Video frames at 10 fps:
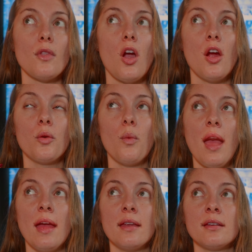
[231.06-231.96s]
are
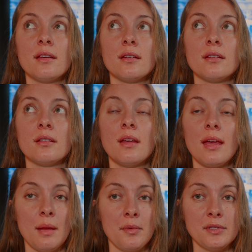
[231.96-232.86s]
when,
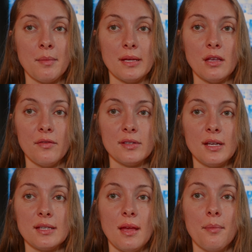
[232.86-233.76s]
and I'm using myself as
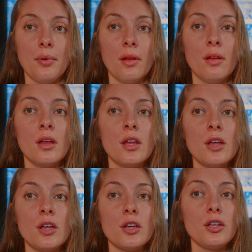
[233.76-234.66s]
an example,
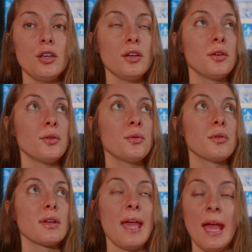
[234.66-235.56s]

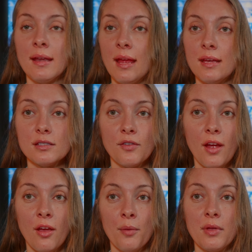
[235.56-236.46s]
you can't ask for
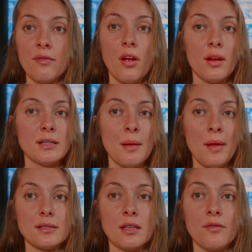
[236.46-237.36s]
help. You have a hard time
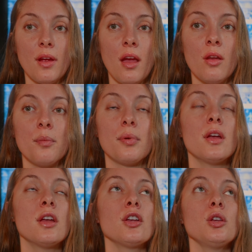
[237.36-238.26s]
asking for help.
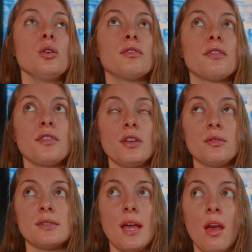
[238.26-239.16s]
You
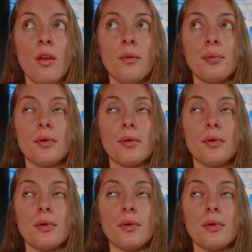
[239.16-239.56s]
refuse help.